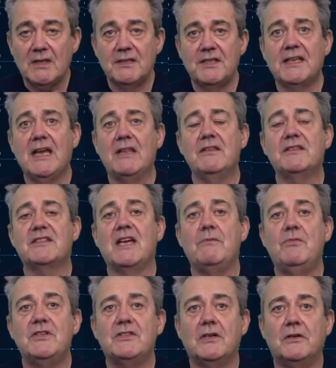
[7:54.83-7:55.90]
to get the same
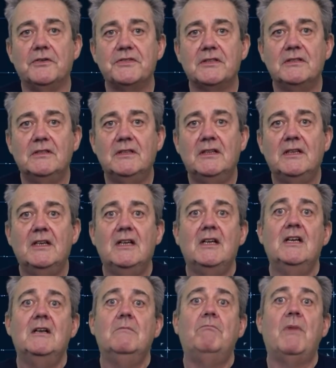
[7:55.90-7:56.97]
result.
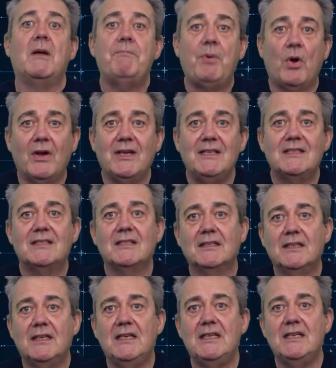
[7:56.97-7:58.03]
My point
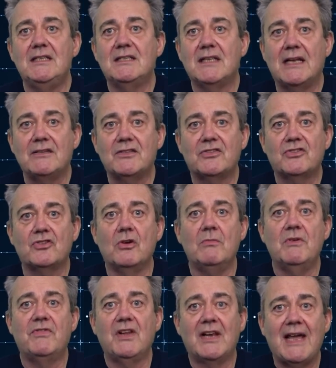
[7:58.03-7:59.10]
is that some
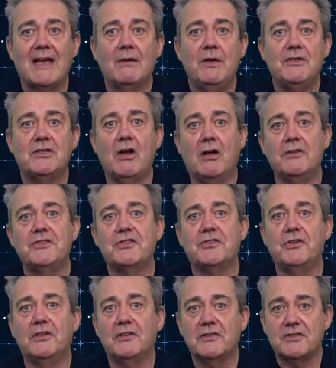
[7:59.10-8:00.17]
of the language
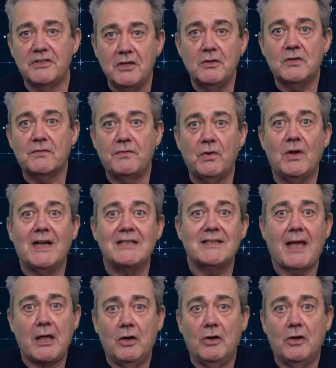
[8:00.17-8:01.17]
constructs, useful as they